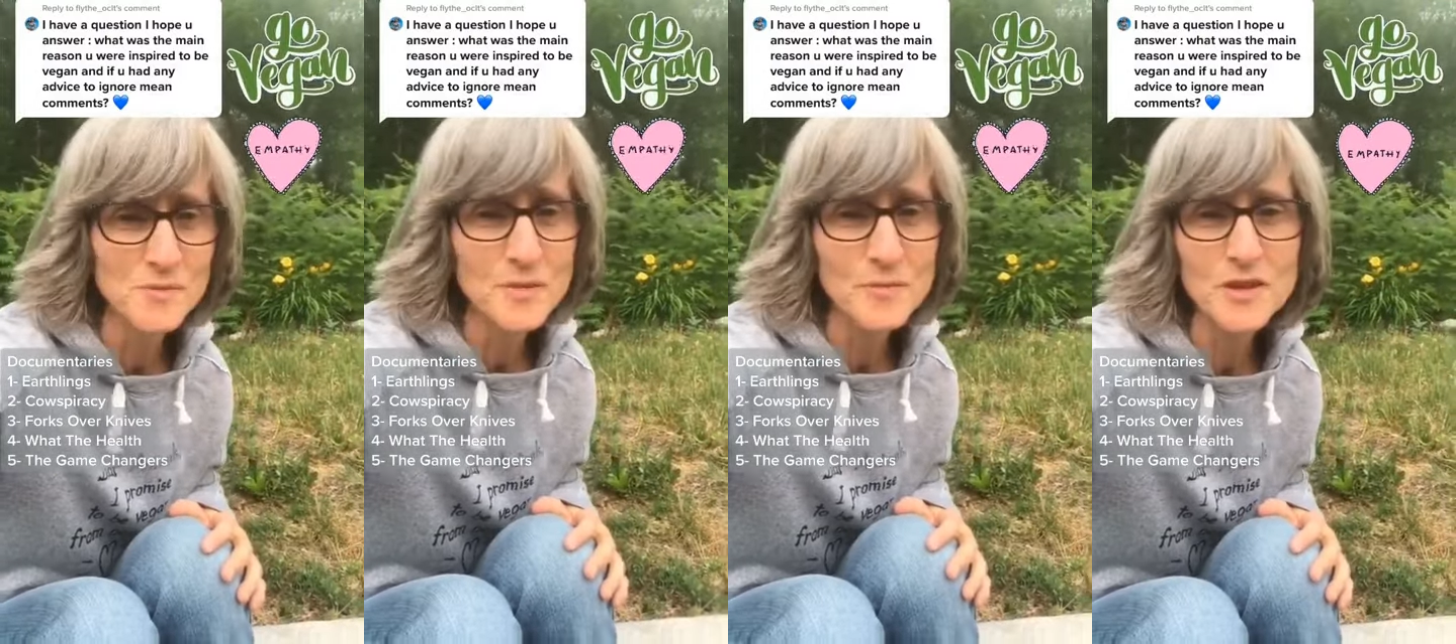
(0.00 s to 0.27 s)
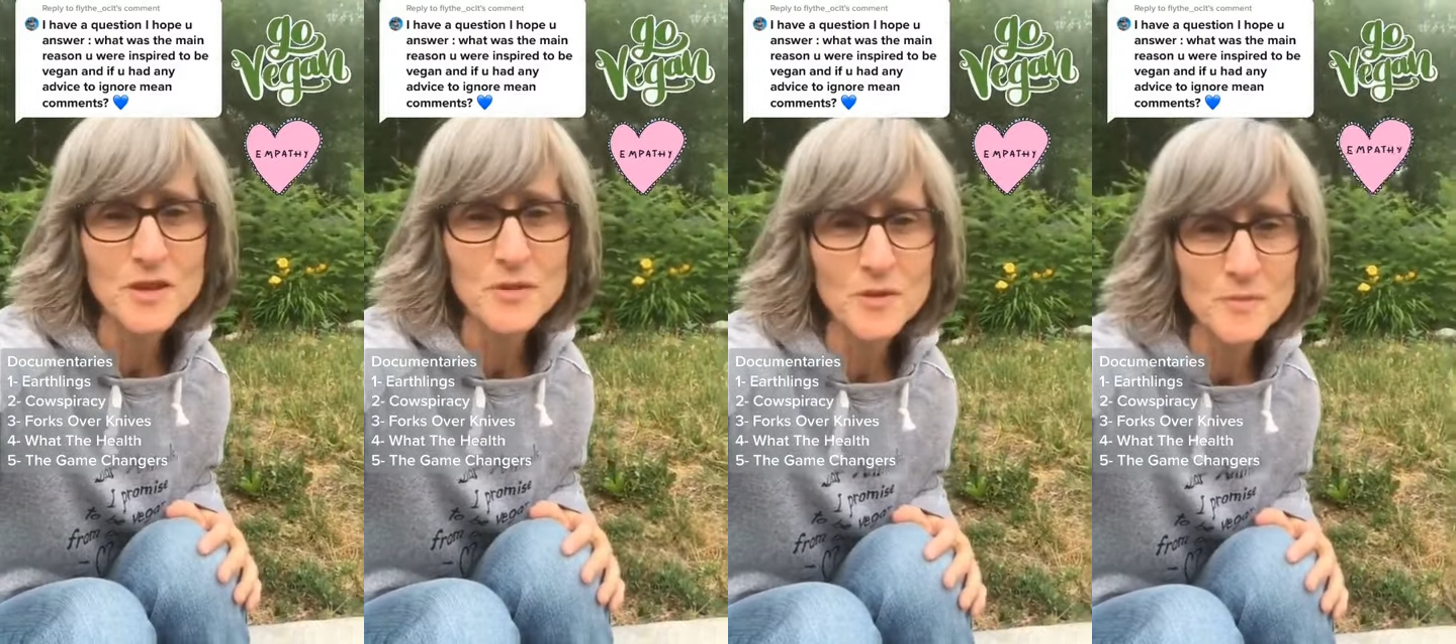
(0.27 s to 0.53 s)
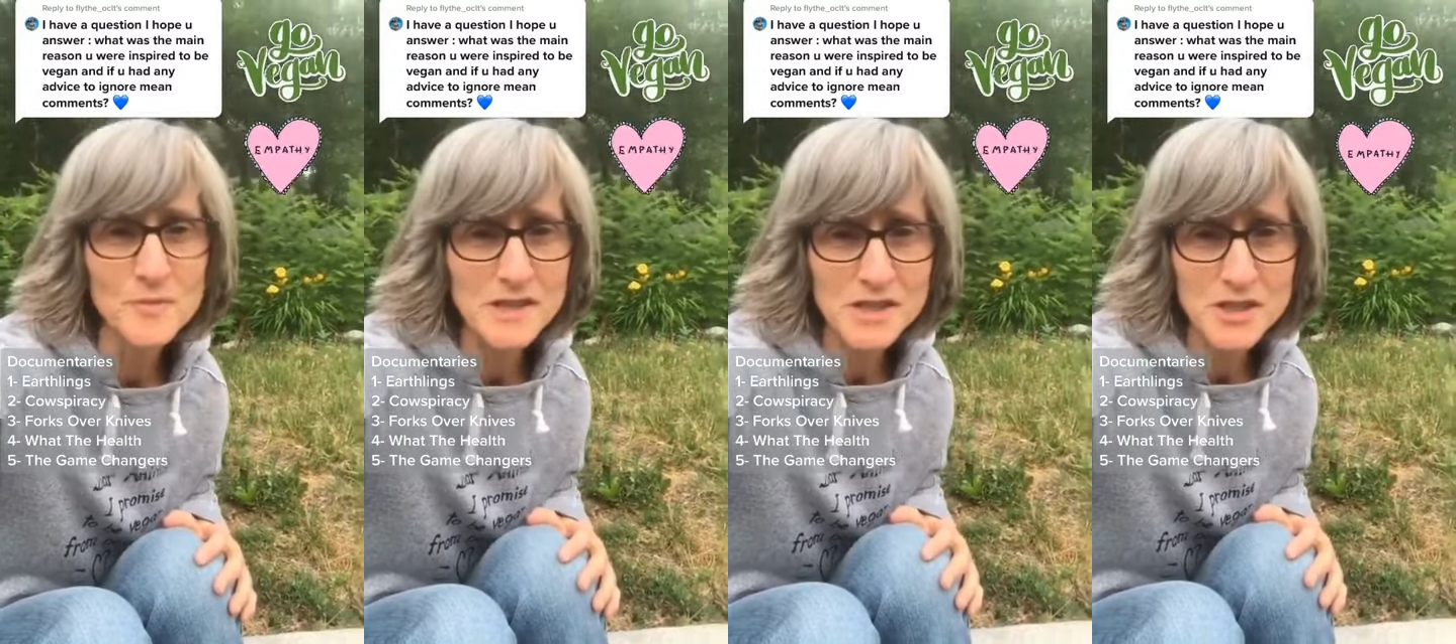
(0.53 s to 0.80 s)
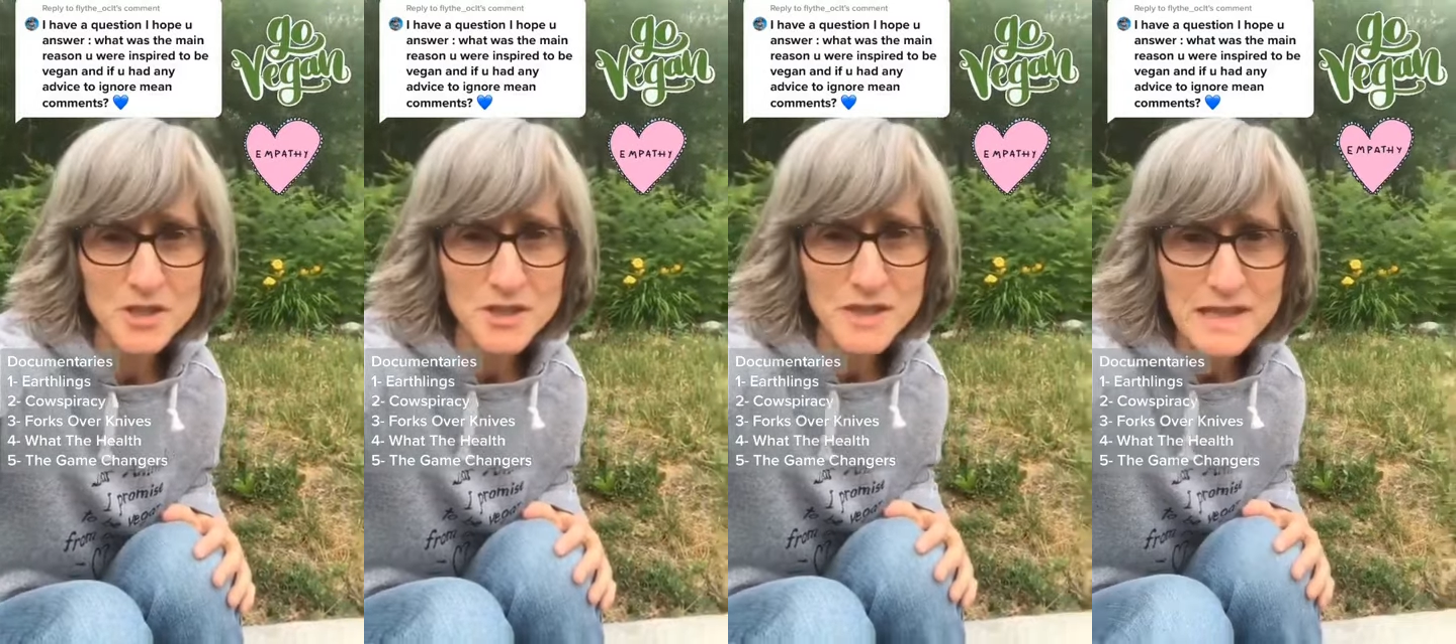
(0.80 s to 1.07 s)
Maybe they were
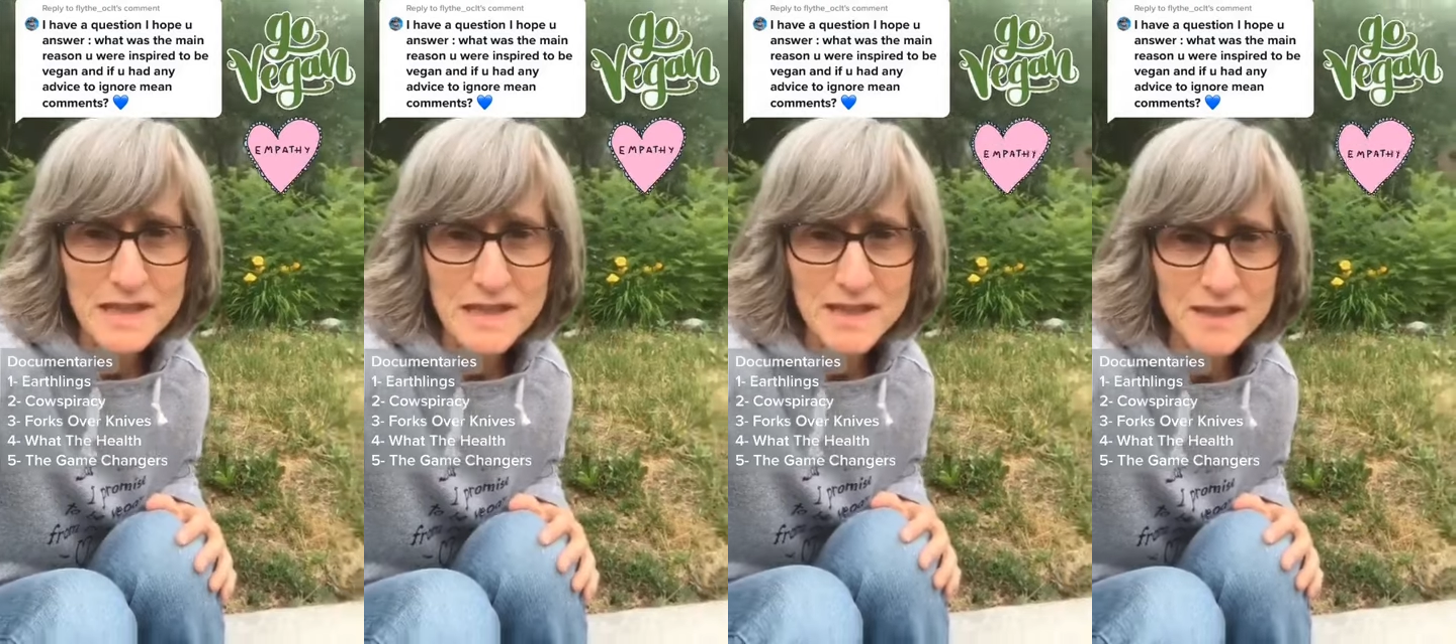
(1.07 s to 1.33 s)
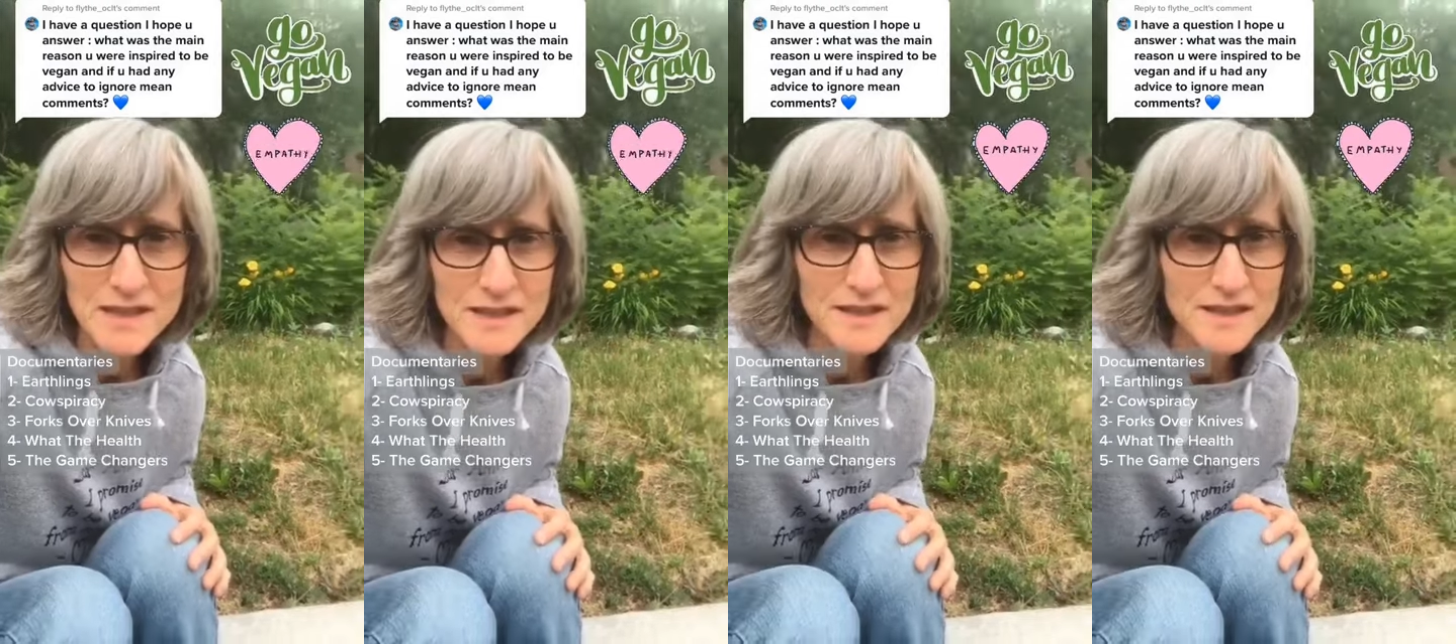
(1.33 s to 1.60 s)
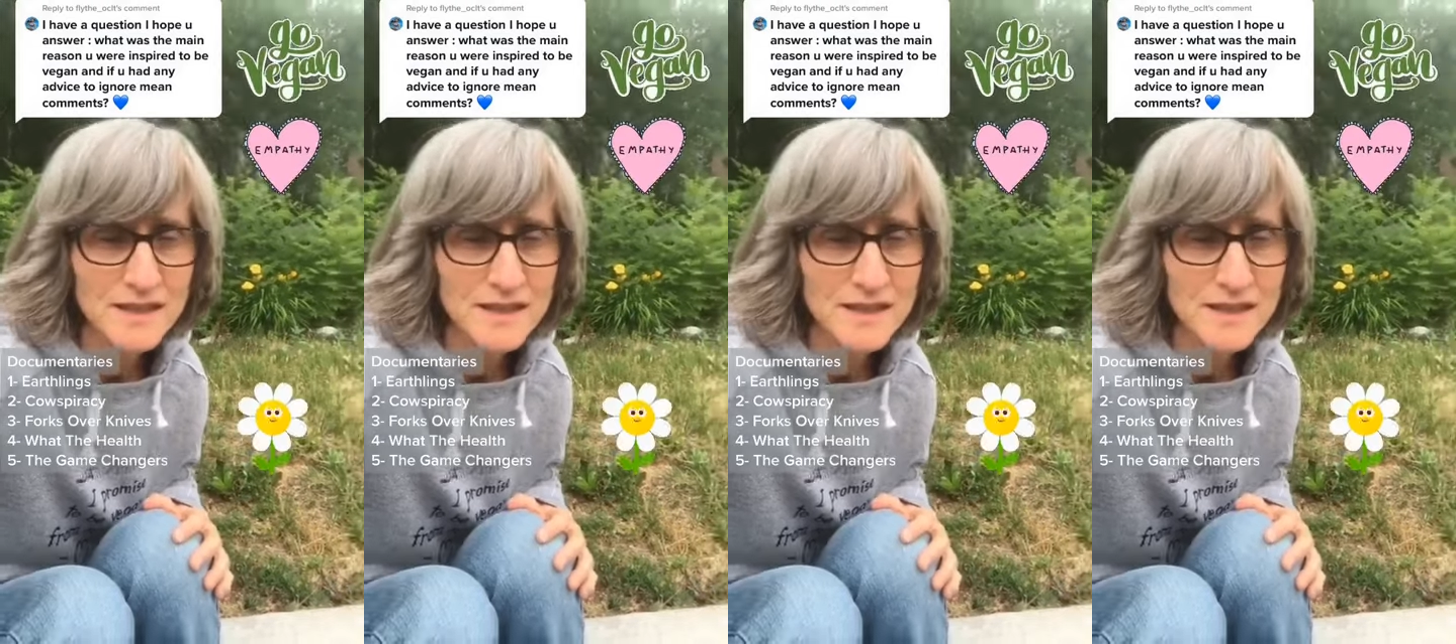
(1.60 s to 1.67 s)
mistreated.